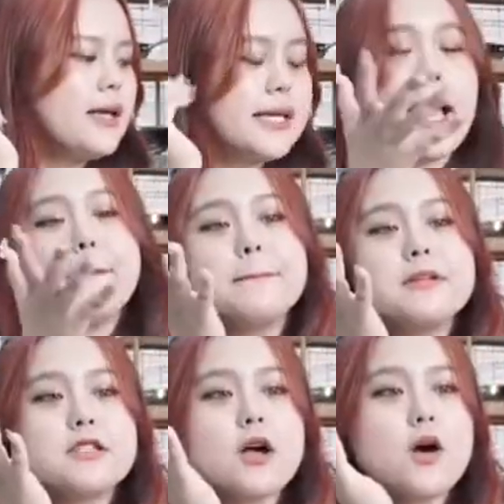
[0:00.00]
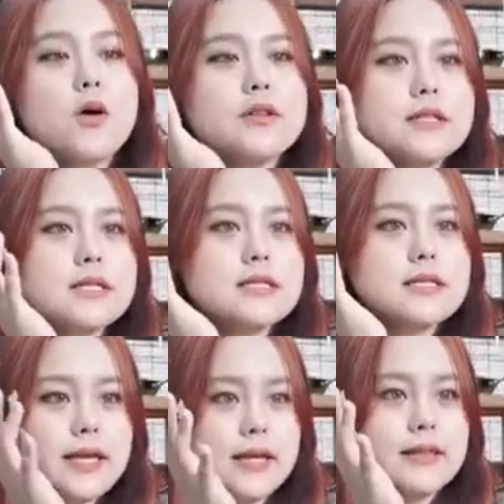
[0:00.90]
yeah so this
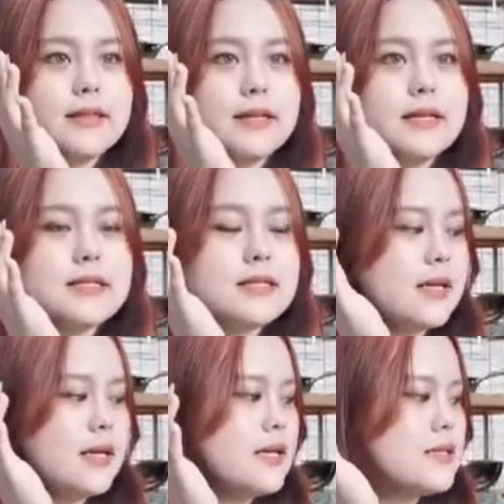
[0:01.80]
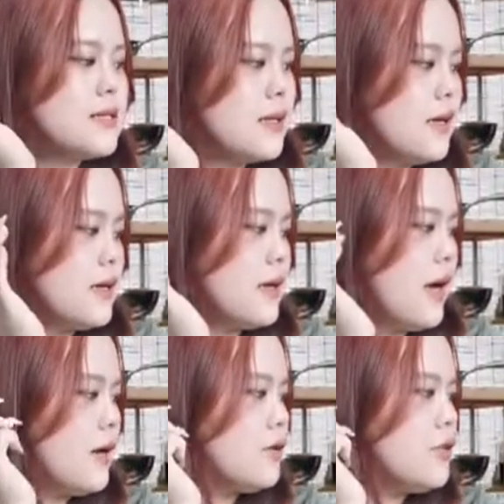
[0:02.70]
is it this is it
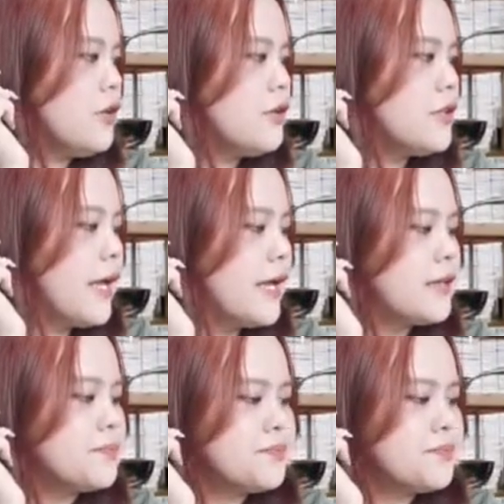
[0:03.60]
i don't know like